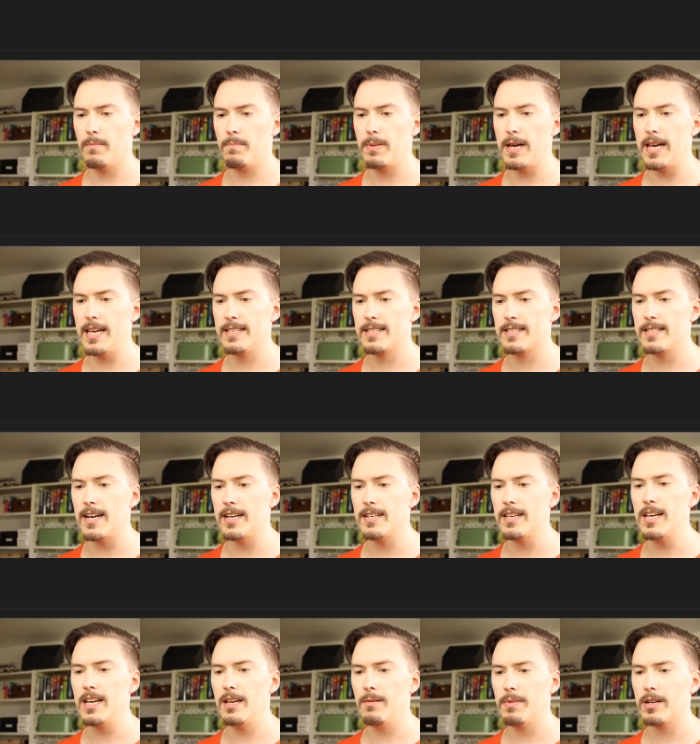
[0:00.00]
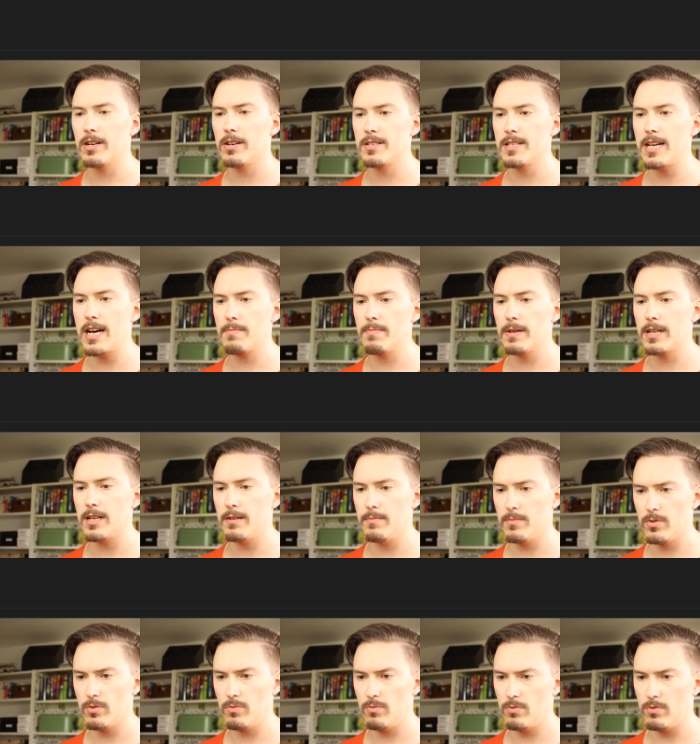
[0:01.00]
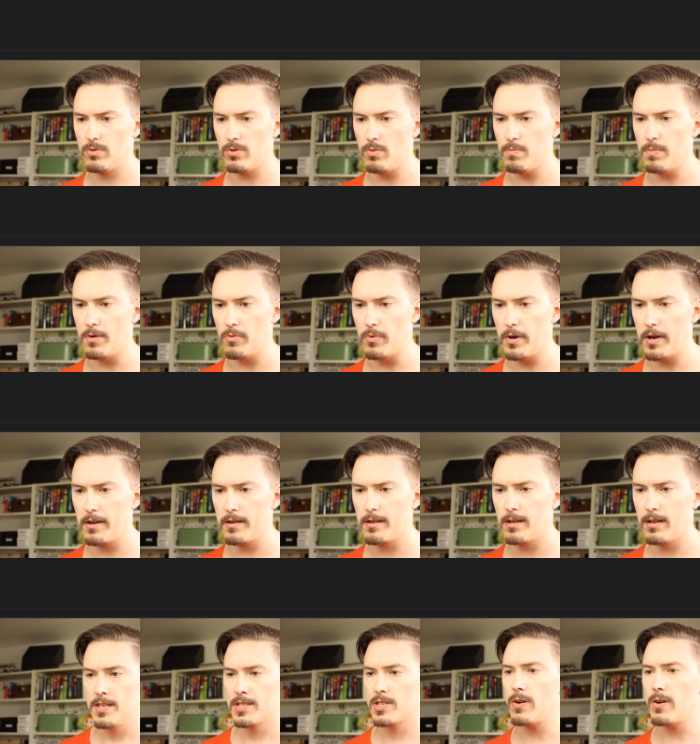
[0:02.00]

paste that in because that becomes super weird.